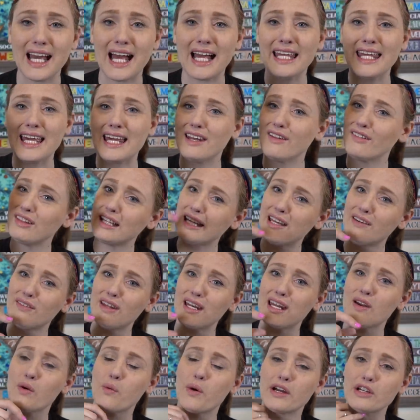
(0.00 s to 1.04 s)
Again, leave
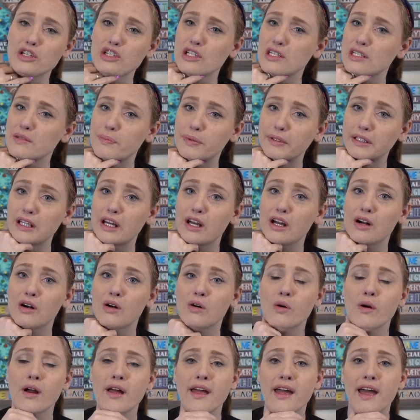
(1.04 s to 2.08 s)
any questions
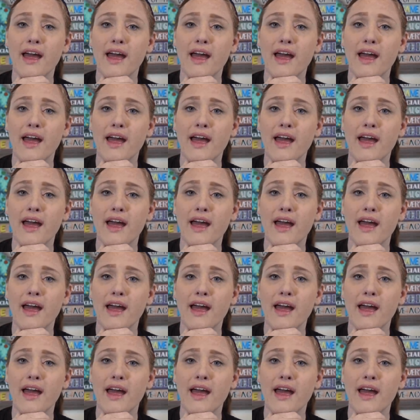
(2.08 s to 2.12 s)
below